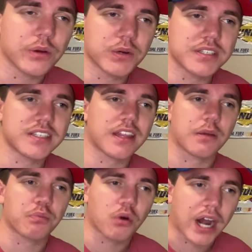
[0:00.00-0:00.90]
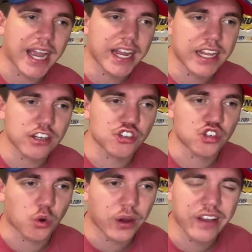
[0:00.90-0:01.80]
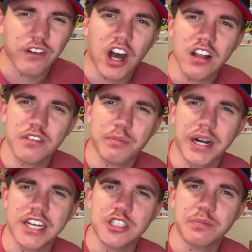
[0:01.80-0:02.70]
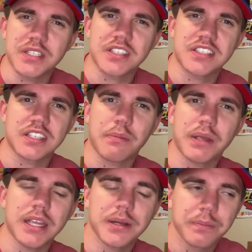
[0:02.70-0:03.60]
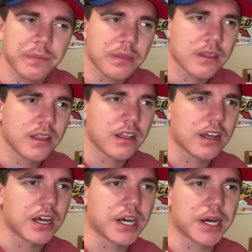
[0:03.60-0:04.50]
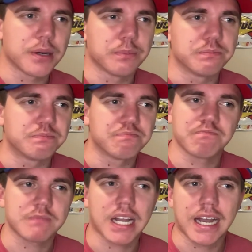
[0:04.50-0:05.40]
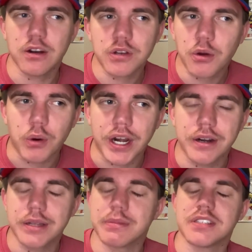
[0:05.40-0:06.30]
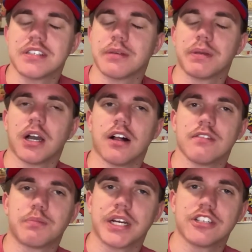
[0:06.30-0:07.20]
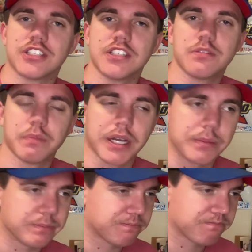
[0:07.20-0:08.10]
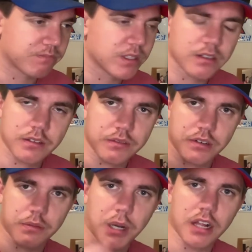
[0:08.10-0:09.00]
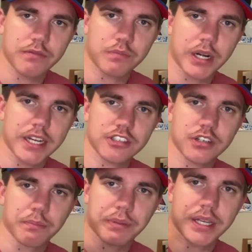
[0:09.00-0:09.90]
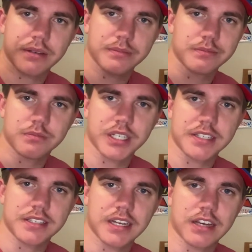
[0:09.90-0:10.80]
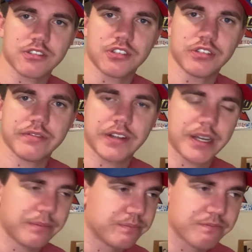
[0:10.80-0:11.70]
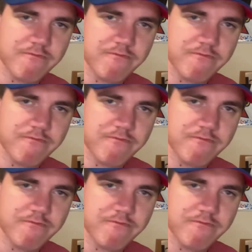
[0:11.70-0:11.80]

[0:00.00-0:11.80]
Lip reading: once said, the pride and joy of Olive Branch, Mississippi. I don't know where in Mississippi Olive Branch is, but if you're from Olive Branch, you're a big Ricky Stenhouse Jr. fan,